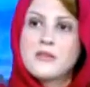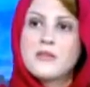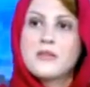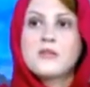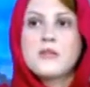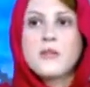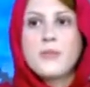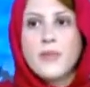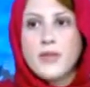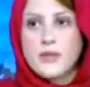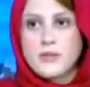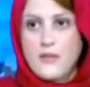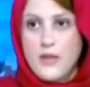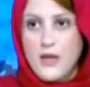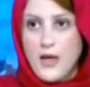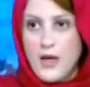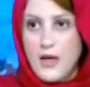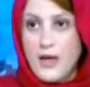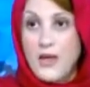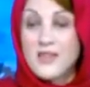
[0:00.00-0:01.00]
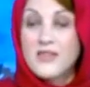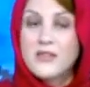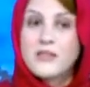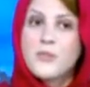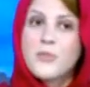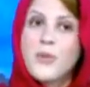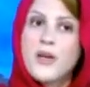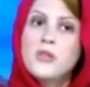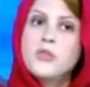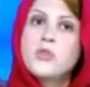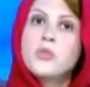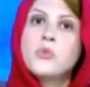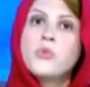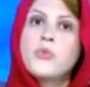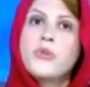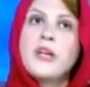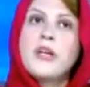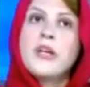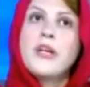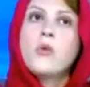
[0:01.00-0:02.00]
is the best thing, and it depends on
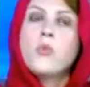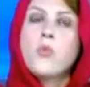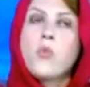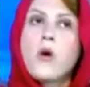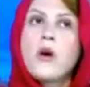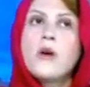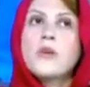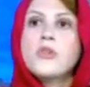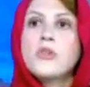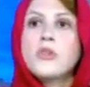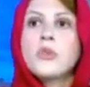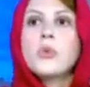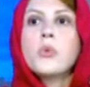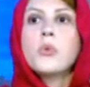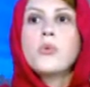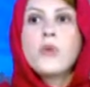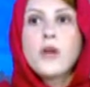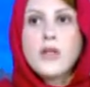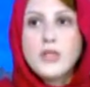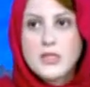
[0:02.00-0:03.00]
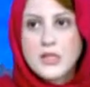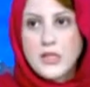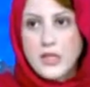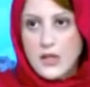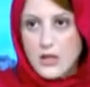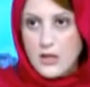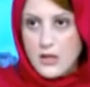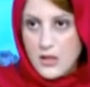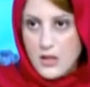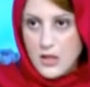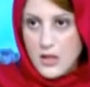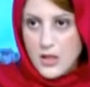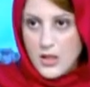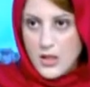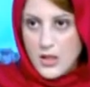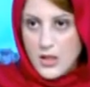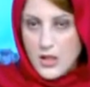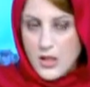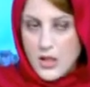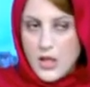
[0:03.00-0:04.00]
really what you're writing.
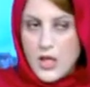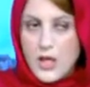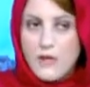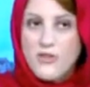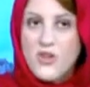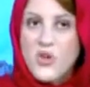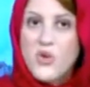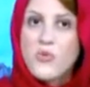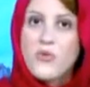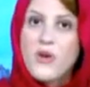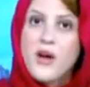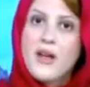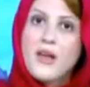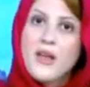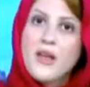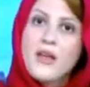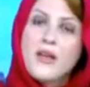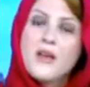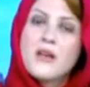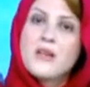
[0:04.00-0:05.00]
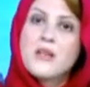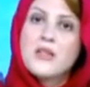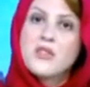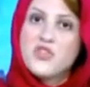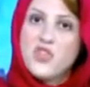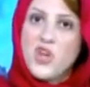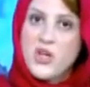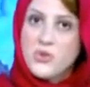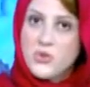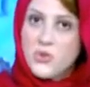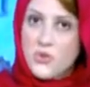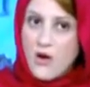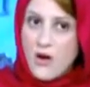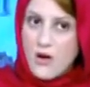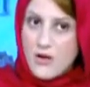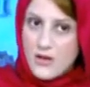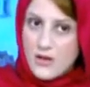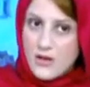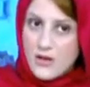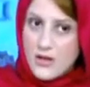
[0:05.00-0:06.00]
If you're writing in a genre
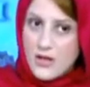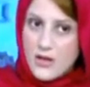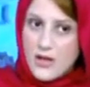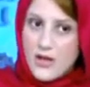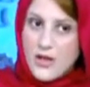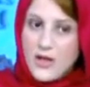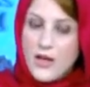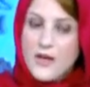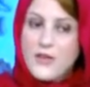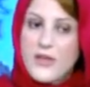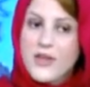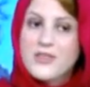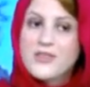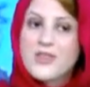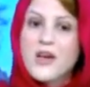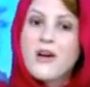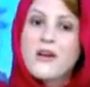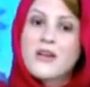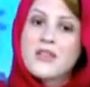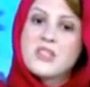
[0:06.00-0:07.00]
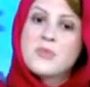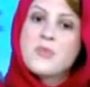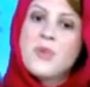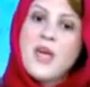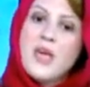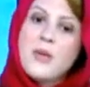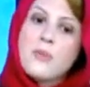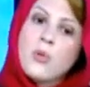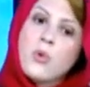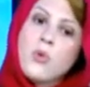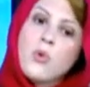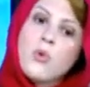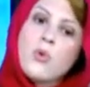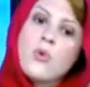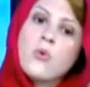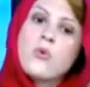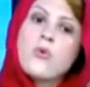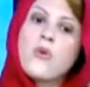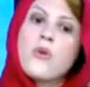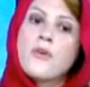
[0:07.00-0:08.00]
that targets
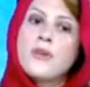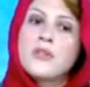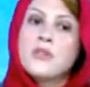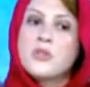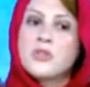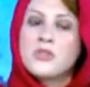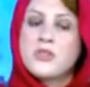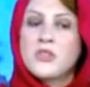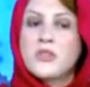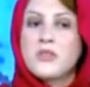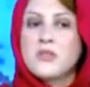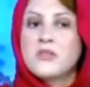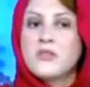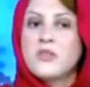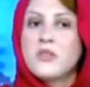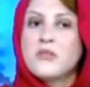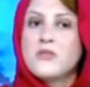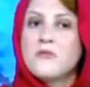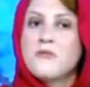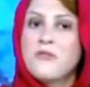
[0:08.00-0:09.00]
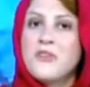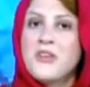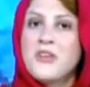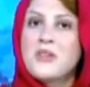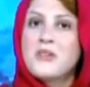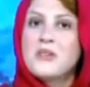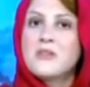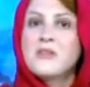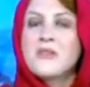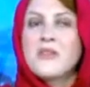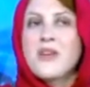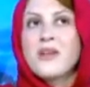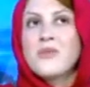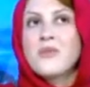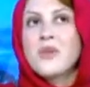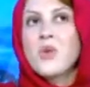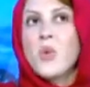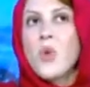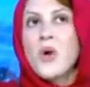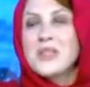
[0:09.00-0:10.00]
people who are interested in a certain field that
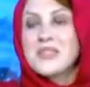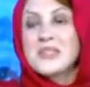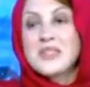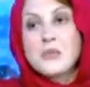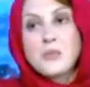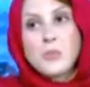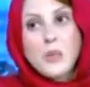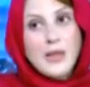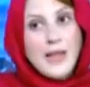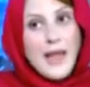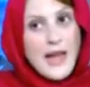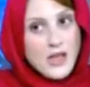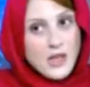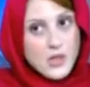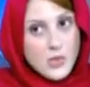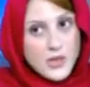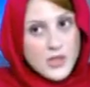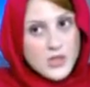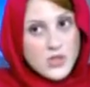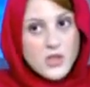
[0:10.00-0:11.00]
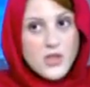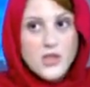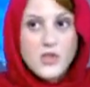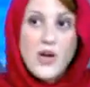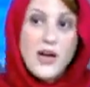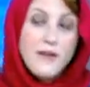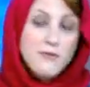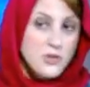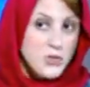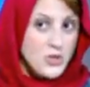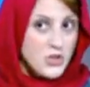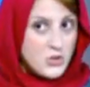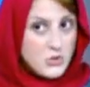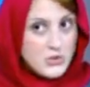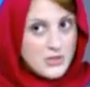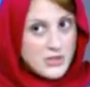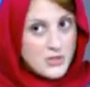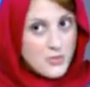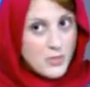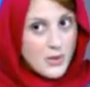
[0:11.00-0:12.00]
requires simple language, then you have to
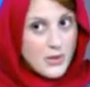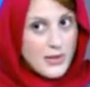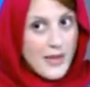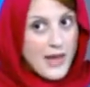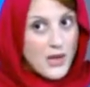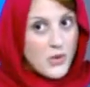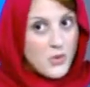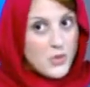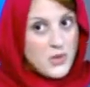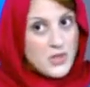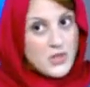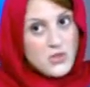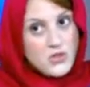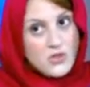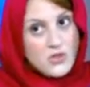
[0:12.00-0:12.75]
use simple language.